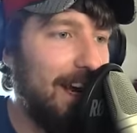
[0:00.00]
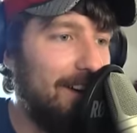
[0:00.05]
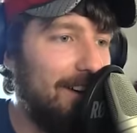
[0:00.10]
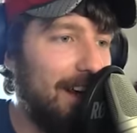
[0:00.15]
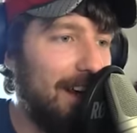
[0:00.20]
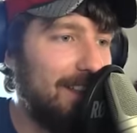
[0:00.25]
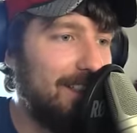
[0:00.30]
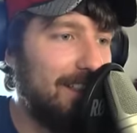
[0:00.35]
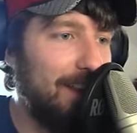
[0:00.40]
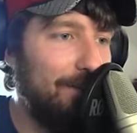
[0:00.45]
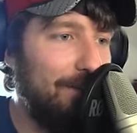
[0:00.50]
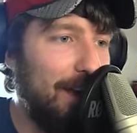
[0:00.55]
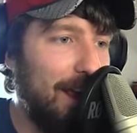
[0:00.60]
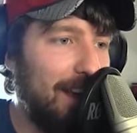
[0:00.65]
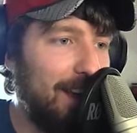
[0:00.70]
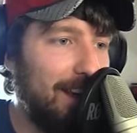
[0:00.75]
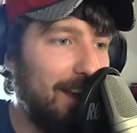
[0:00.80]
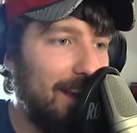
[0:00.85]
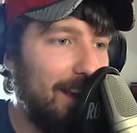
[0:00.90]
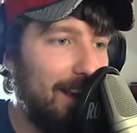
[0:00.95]
there next to
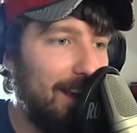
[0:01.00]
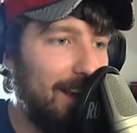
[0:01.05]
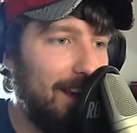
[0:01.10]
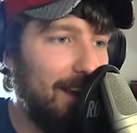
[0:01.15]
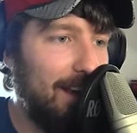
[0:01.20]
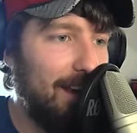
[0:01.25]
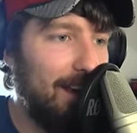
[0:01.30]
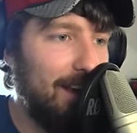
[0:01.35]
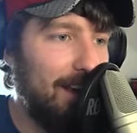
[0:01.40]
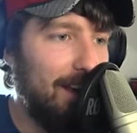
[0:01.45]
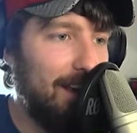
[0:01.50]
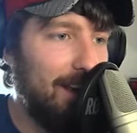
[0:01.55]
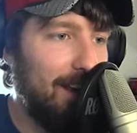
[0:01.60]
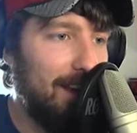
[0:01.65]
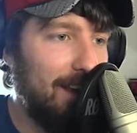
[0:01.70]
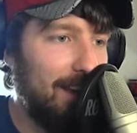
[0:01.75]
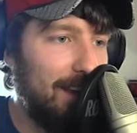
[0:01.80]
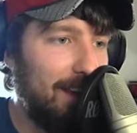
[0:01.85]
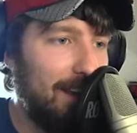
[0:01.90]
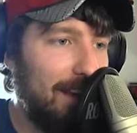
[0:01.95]
vent.
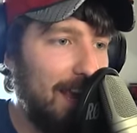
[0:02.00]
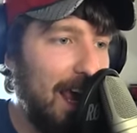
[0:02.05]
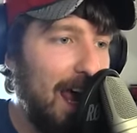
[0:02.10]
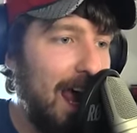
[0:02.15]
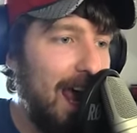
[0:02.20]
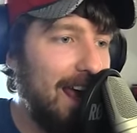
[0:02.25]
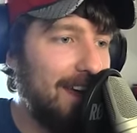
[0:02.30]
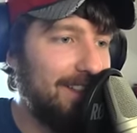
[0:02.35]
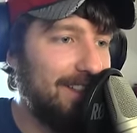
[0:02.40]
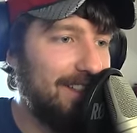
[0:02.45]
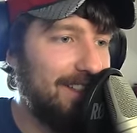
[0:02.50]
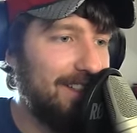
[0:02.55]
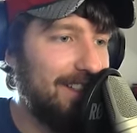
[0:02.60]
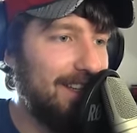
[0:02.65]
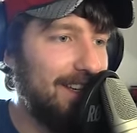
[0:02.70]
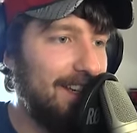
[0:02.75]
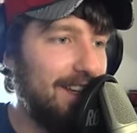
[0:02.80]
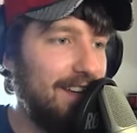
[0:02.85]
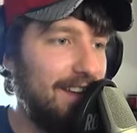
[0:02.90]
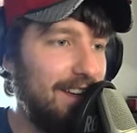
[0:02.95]

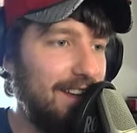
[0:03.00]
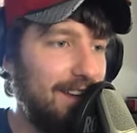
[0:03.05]
Yes!